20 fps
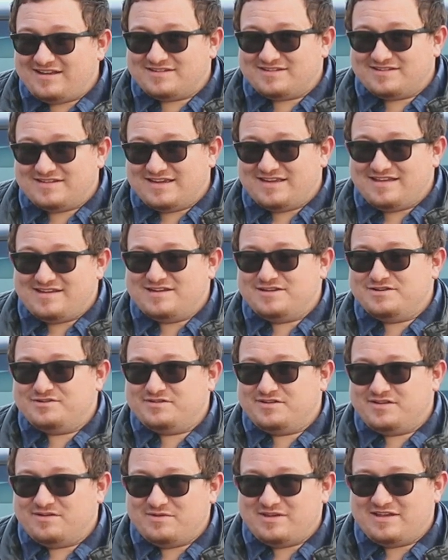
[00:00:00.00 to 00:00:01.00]
a second
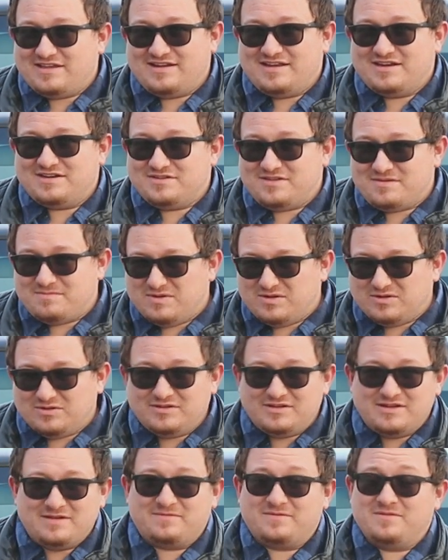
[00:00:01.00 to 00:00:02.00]
engine that we can actually
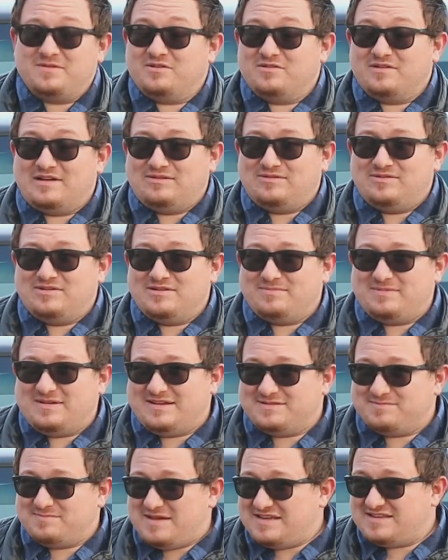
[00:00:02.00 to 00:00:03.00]
build up from the ground up
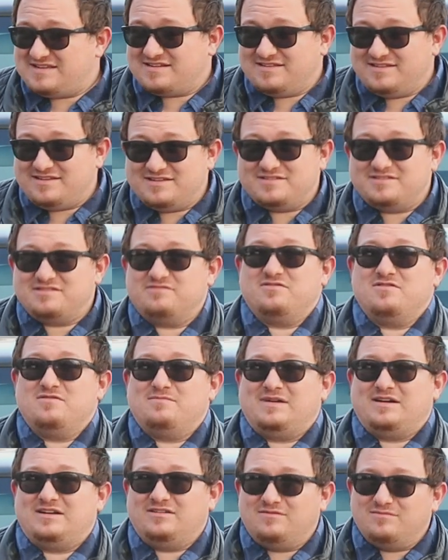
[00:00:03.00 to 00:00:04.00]
as basically a
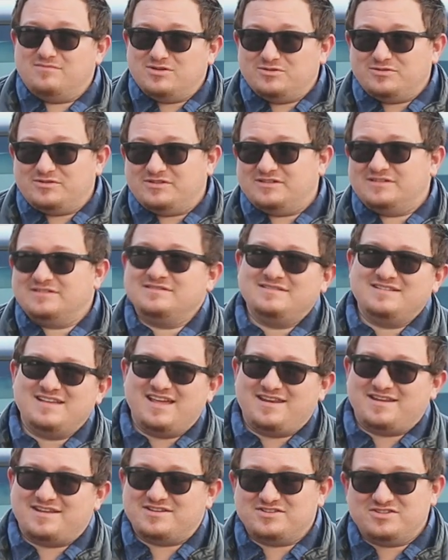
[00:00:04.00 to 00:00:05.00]
0-mile motor,
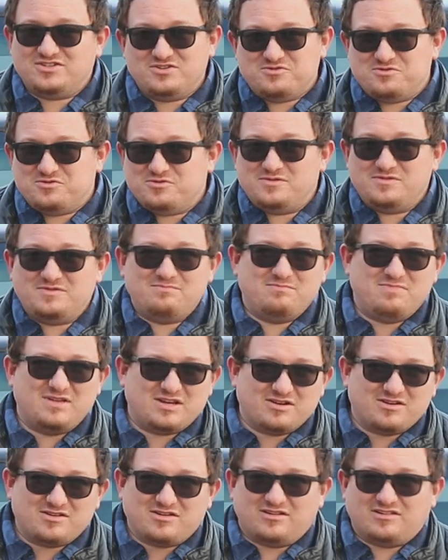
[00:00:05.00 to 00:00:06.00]
getting it tuned,
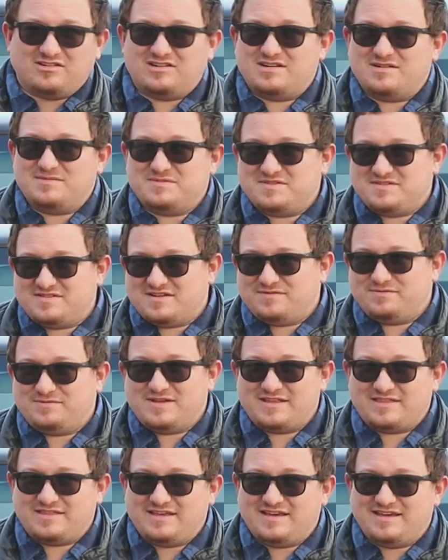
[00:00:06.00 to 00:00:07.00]
bigger carbs, stuff
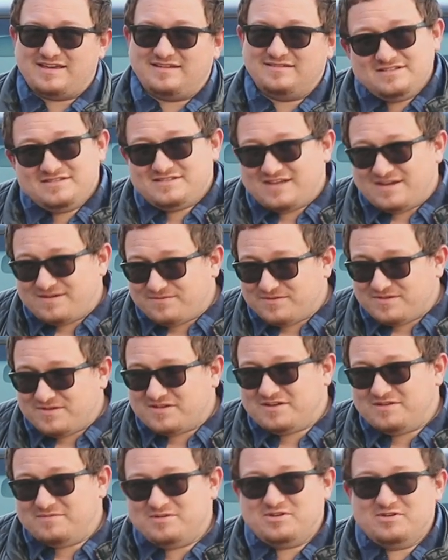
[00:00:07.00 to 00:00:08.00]
like that. Definitely
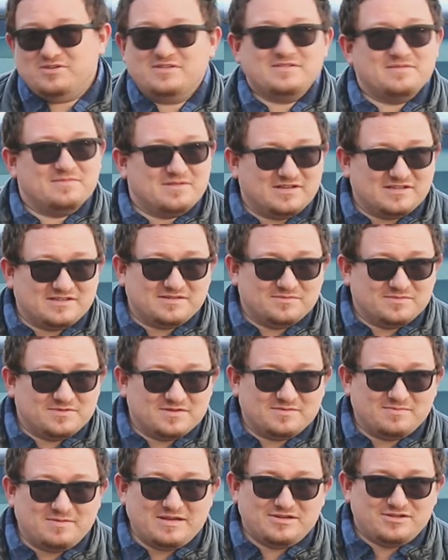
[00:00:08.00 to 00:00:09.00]
going to be doing some custom
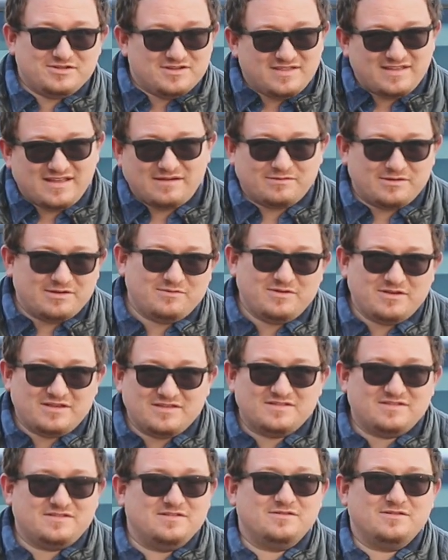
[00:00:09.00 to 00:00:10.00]
suspension. That way we
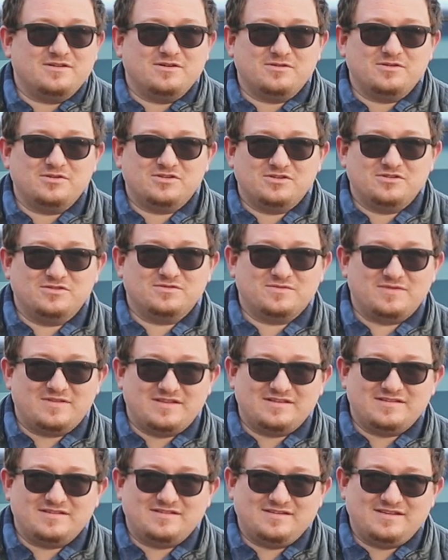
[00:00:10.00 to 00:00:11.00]
can still go to shows with
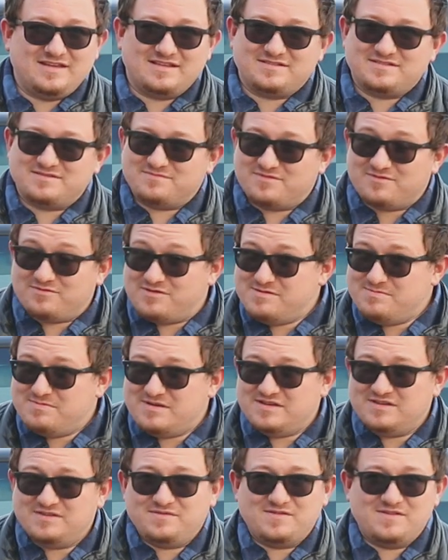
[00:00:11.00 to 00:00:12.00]
this, get some
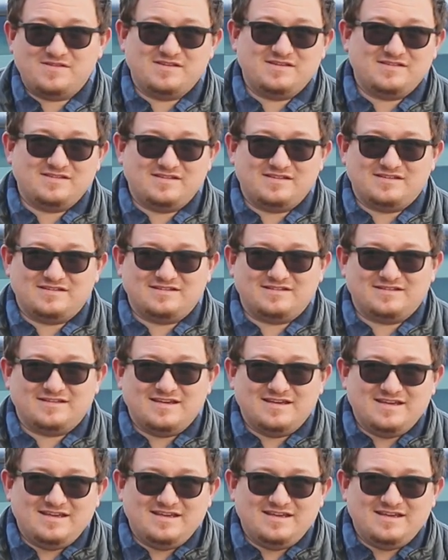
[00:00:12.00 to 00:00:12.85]
3-piece for this thing.